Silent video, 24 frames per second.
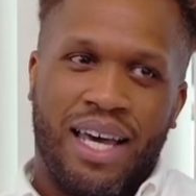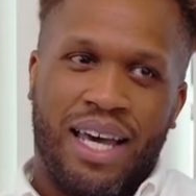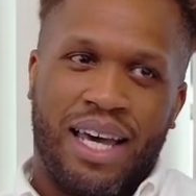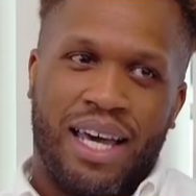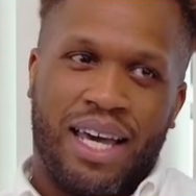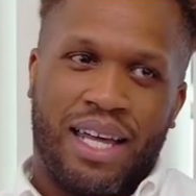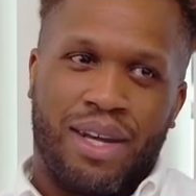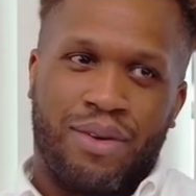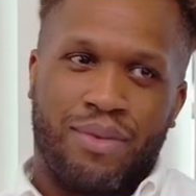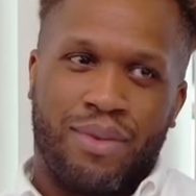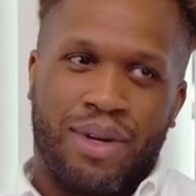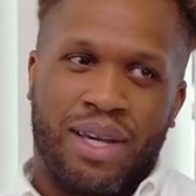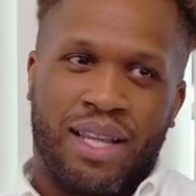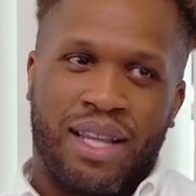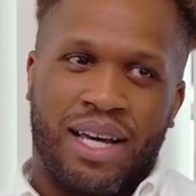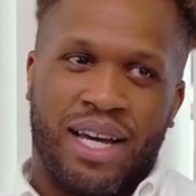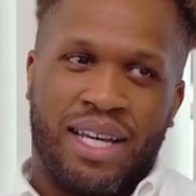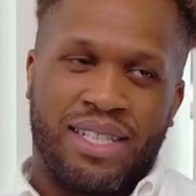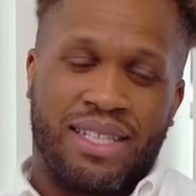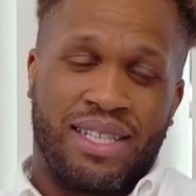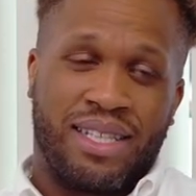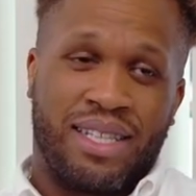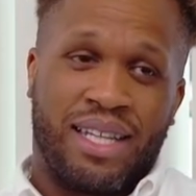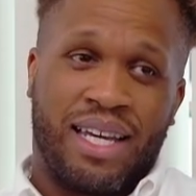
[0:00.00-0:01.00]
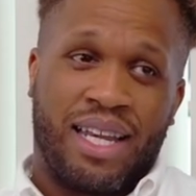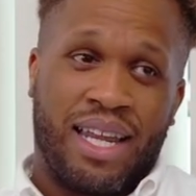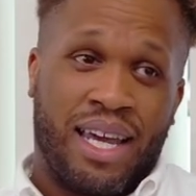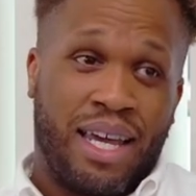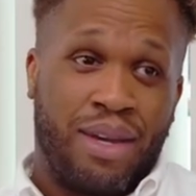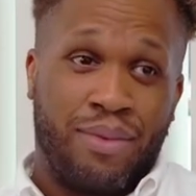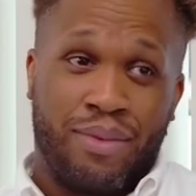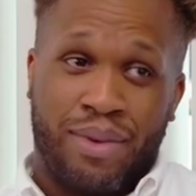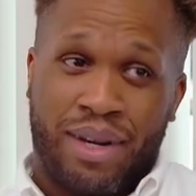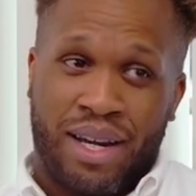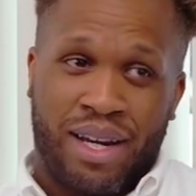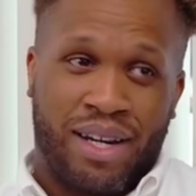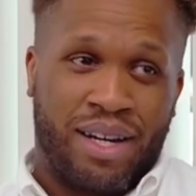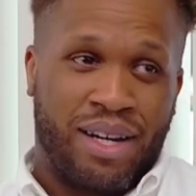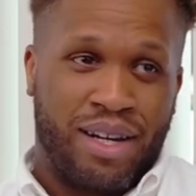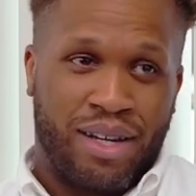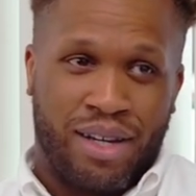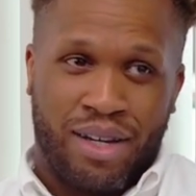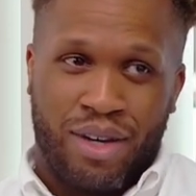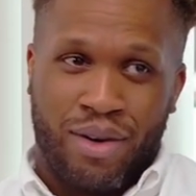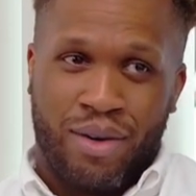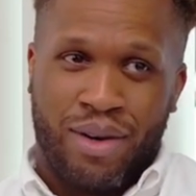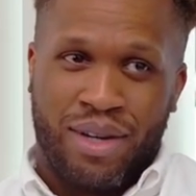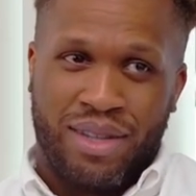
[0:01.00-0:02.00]
and realizing that, hey, we're going
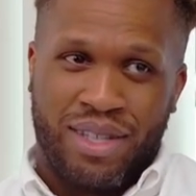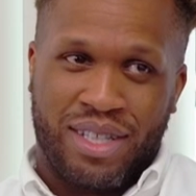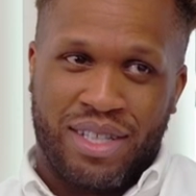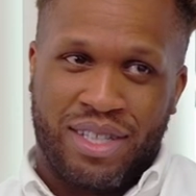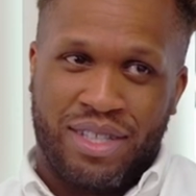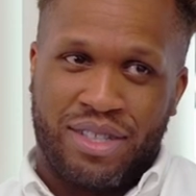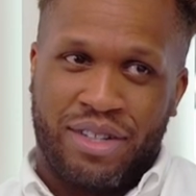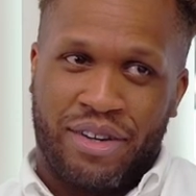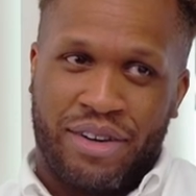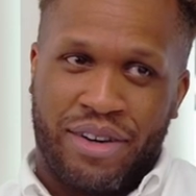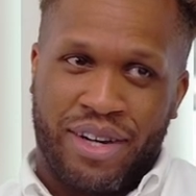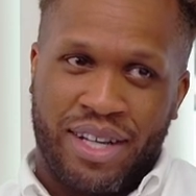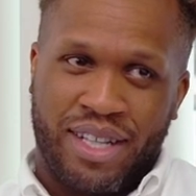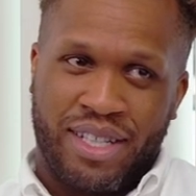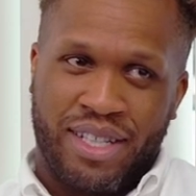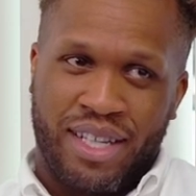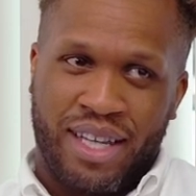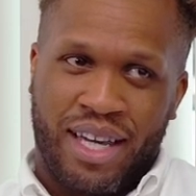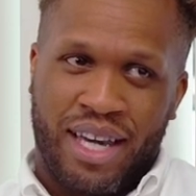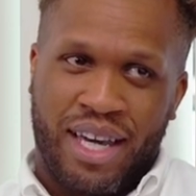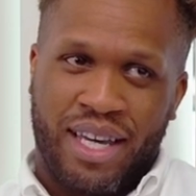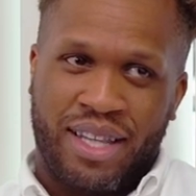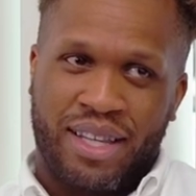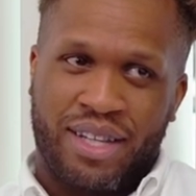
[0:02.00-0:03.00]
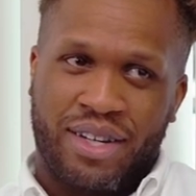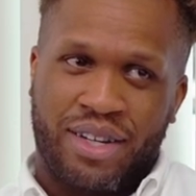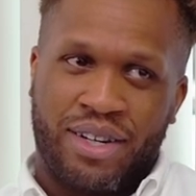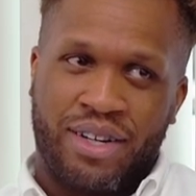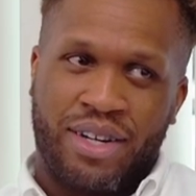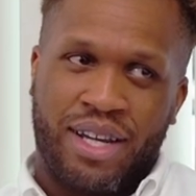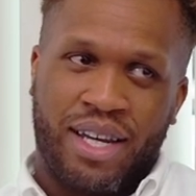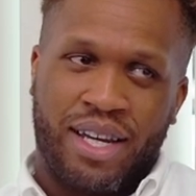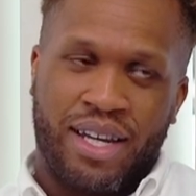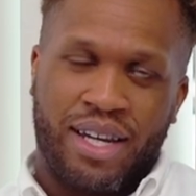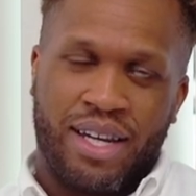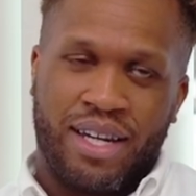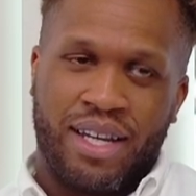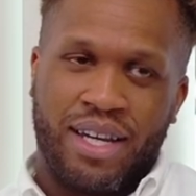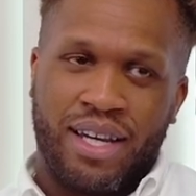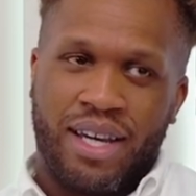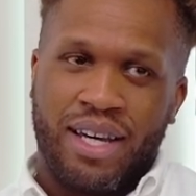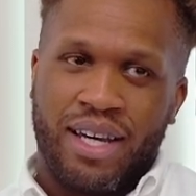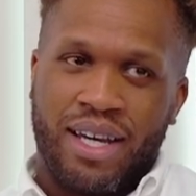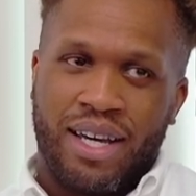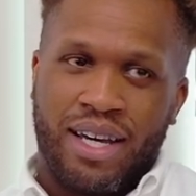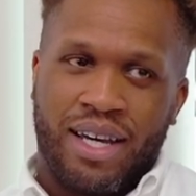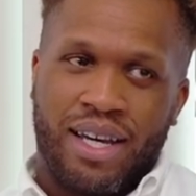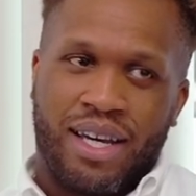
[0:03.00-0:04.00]
to go on this journey together and
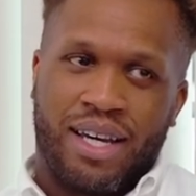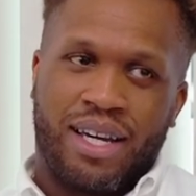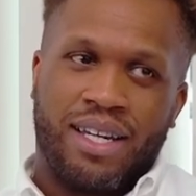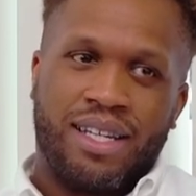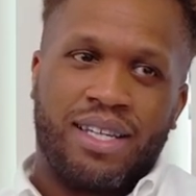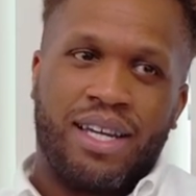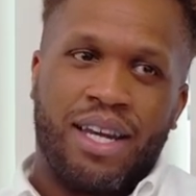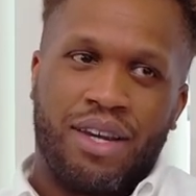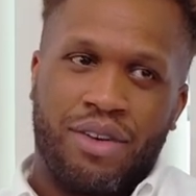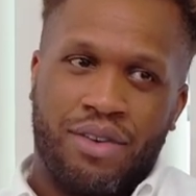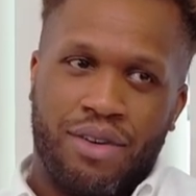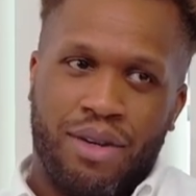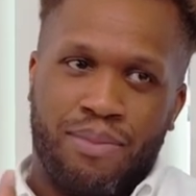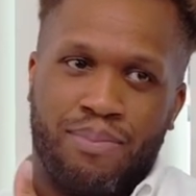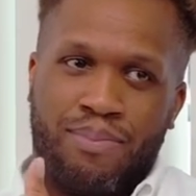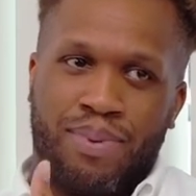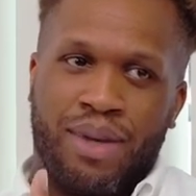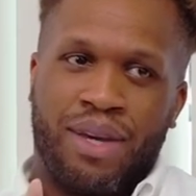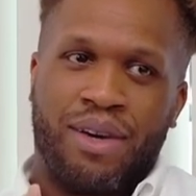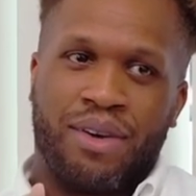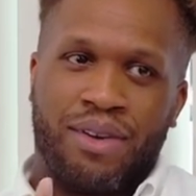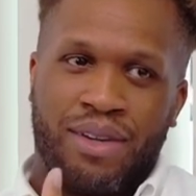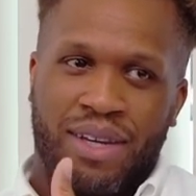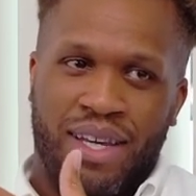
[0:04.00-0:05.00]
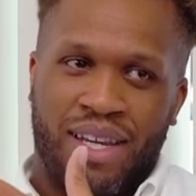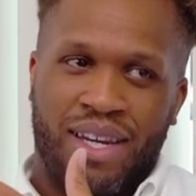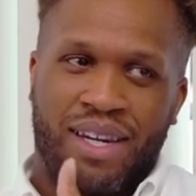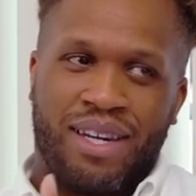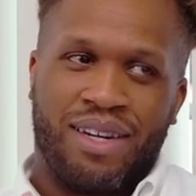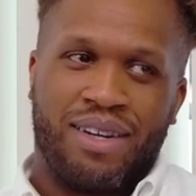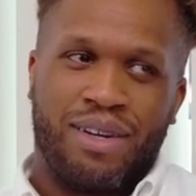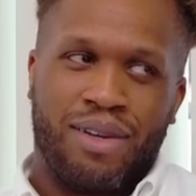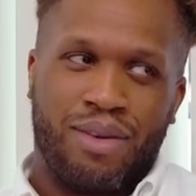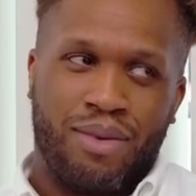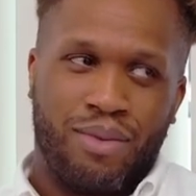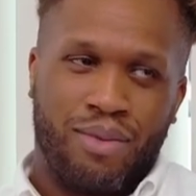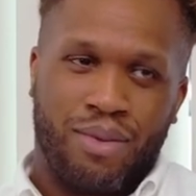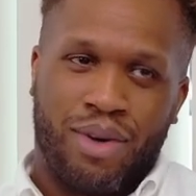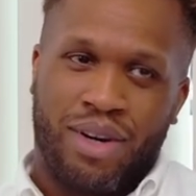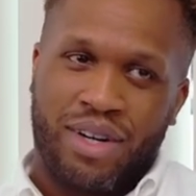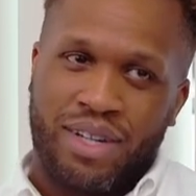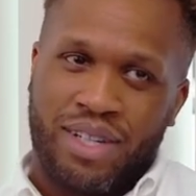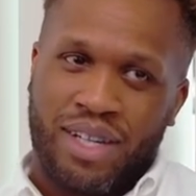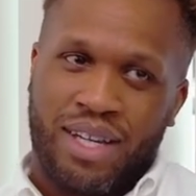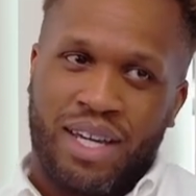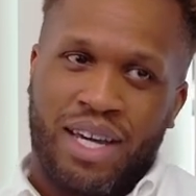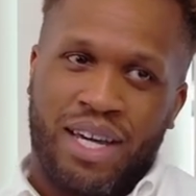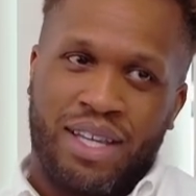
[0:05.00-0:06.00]
continue to build and
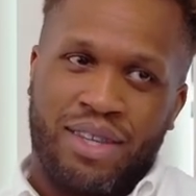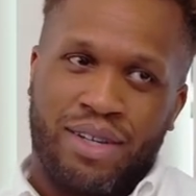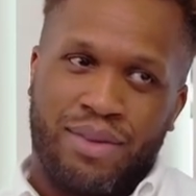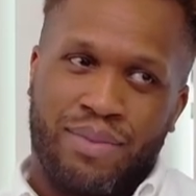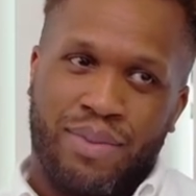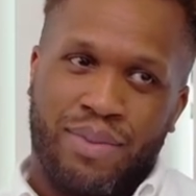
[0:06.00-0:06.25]
work together